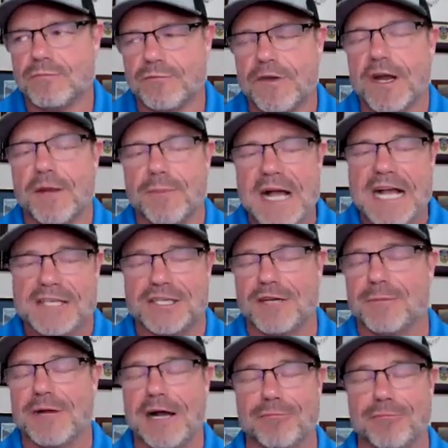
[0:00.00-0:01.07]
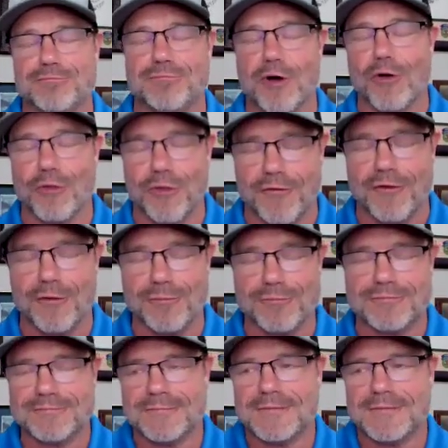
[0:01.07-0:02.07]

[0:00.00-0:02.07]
very passionate about both of them.